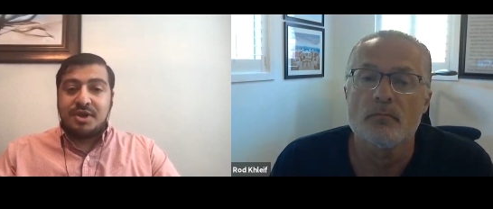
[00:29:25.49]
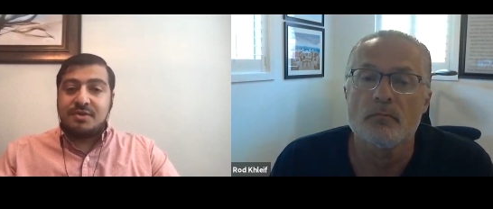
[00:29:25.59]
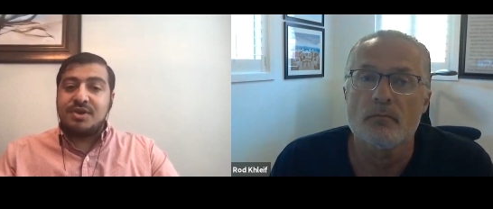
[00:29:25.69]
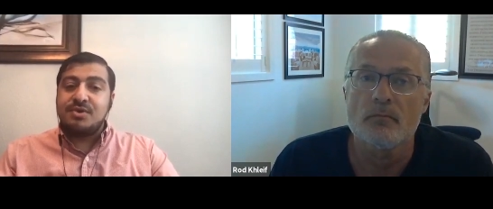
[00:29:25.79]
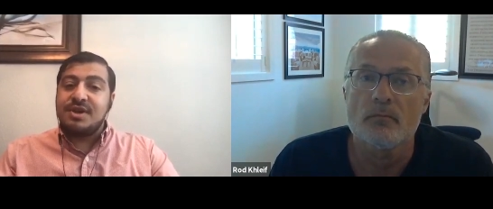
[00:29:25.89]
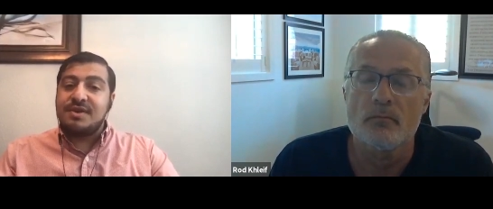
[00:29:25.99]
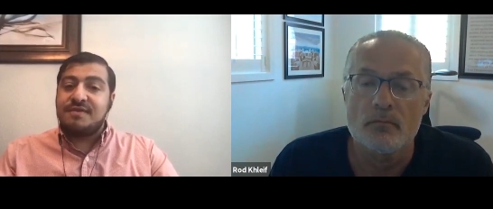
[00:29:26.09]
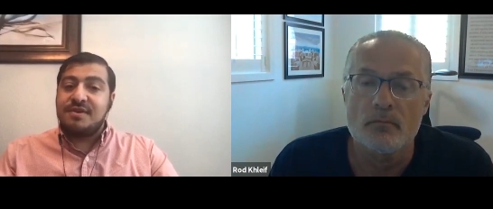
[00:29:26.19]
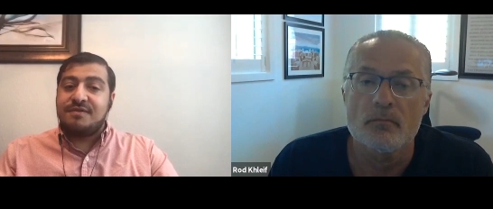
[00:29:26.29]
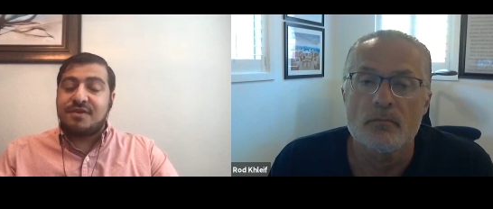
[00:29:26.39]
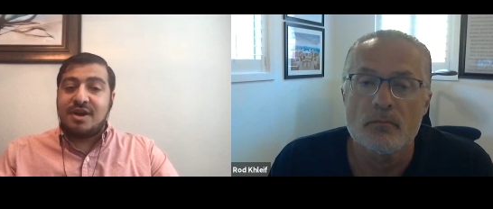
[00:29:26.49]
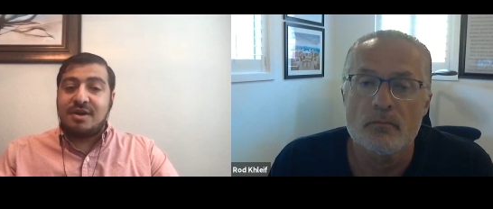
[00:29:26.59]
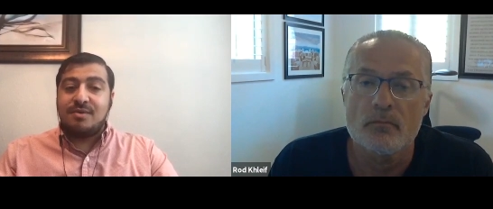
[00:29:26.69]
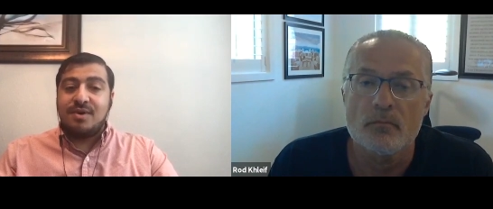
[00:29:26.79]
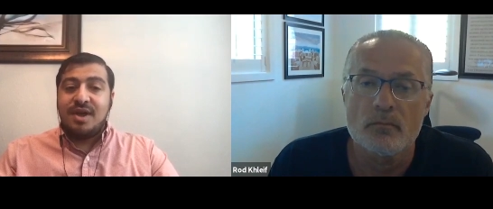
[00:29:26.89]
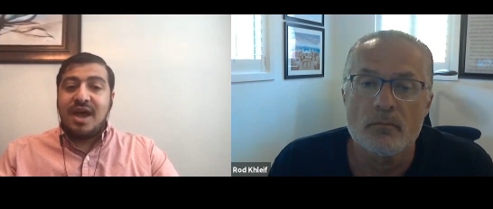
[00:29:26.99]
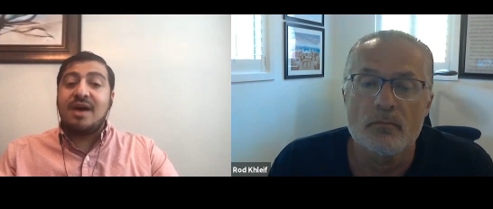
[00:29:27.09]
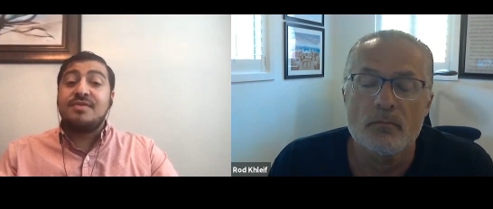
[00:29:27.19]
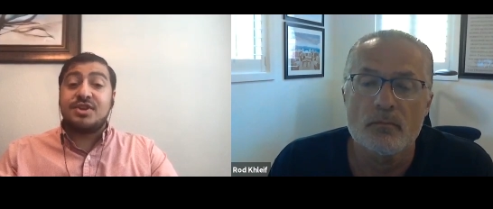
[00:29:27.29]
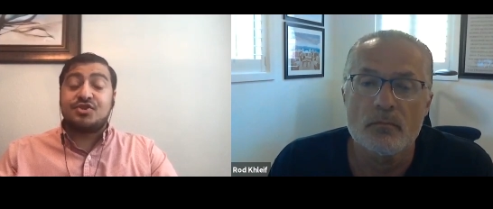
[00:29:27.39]
Speaker 1: You'll get a feel for how how they
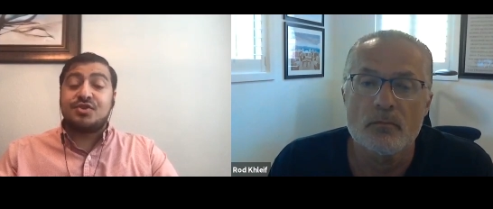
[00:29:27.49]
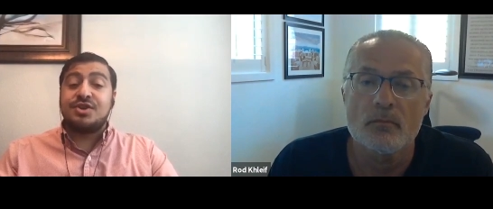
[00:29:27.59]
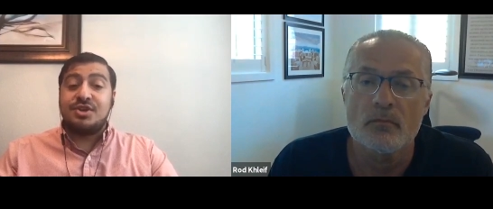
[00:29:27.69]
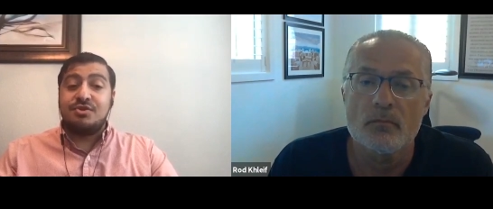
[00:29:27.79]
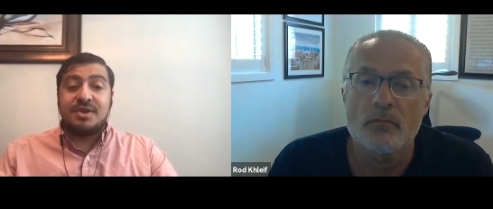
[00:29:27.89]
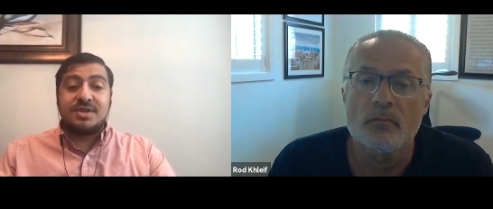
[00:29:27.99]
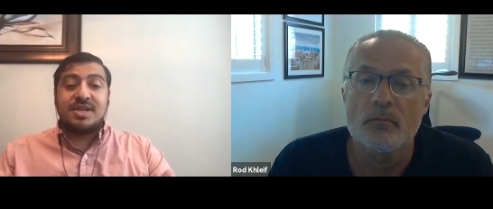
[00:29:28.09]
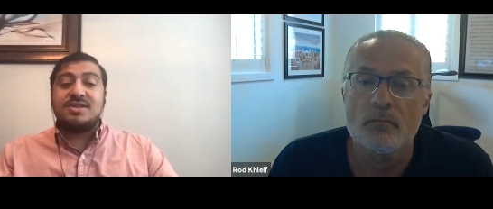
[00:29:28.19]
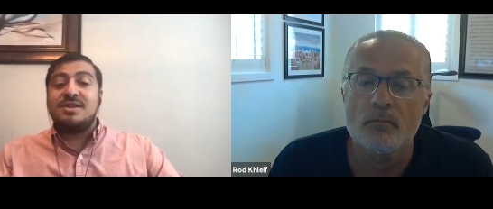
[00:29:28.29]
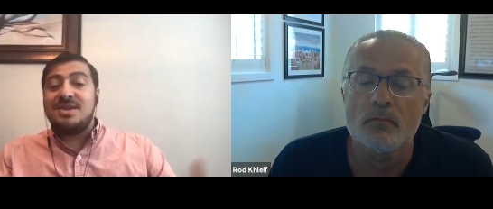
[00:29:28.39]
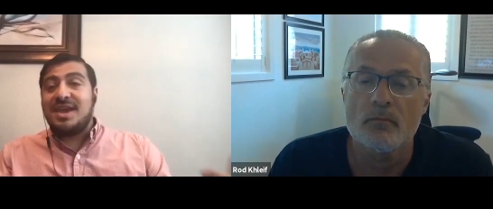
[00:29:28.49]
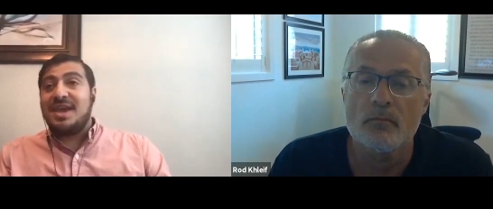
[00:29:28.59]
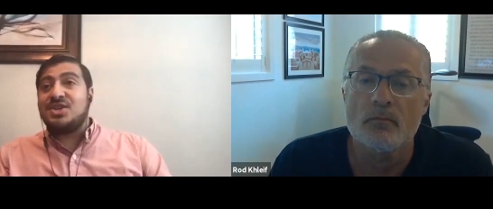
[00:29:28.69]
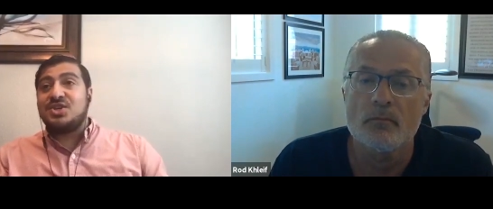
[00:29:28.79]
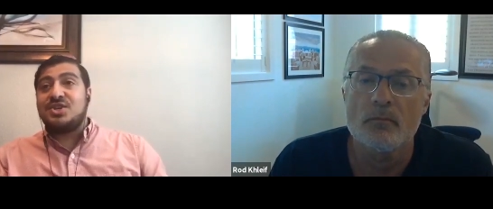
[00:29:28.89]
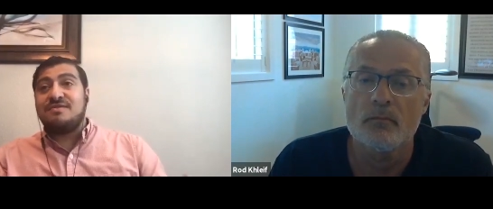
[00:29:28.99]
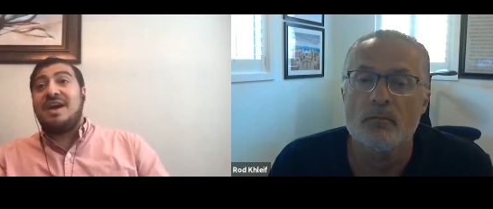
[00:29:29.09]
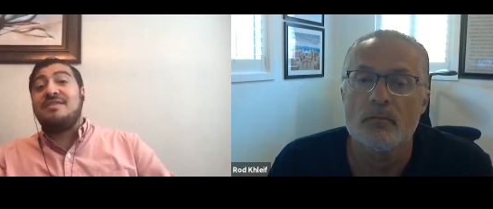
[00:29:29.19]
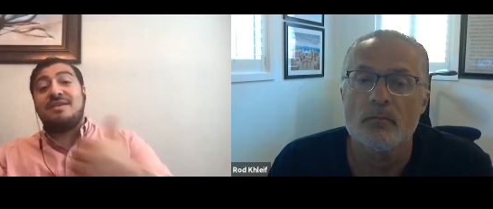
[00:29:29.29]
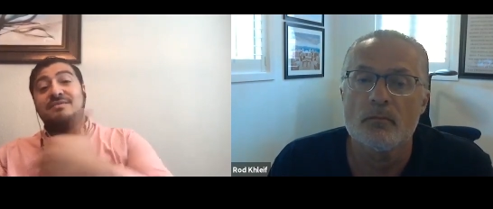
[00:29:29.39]
treat you because that's an indication of how that
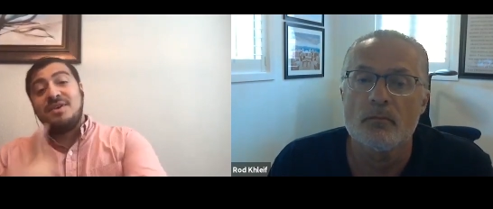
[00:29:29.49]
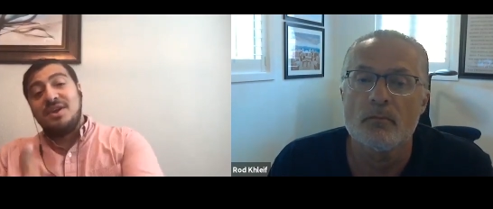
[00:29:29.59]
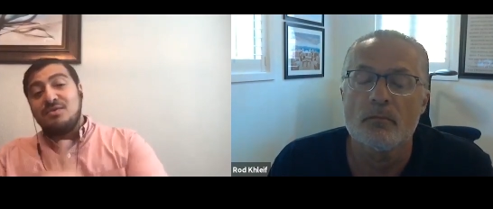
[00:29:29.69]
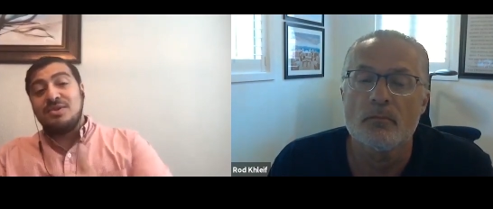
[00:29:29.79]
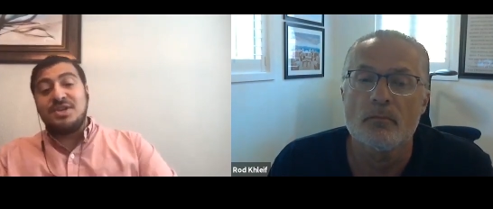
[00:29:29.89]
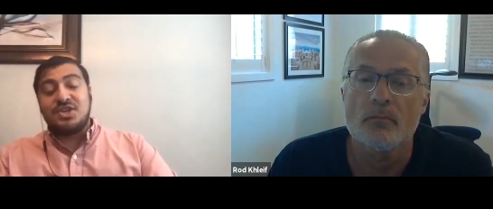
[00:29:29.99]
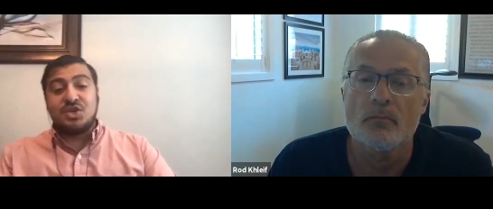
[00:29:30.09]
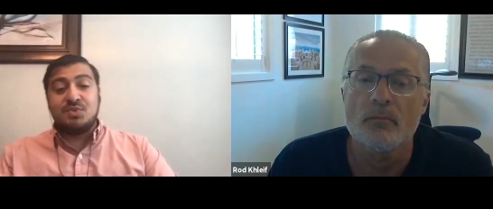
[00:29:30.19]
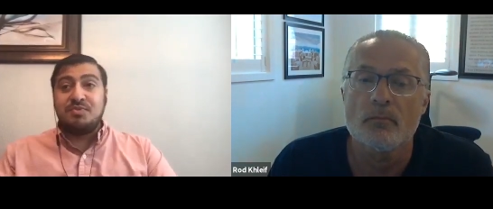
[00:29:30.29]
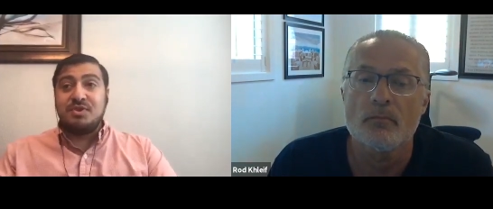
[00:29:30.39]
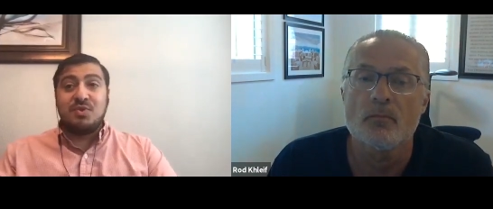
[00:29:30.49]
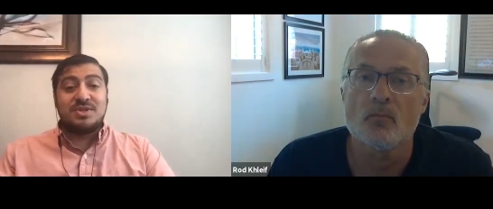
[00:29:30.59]
relationship will be once that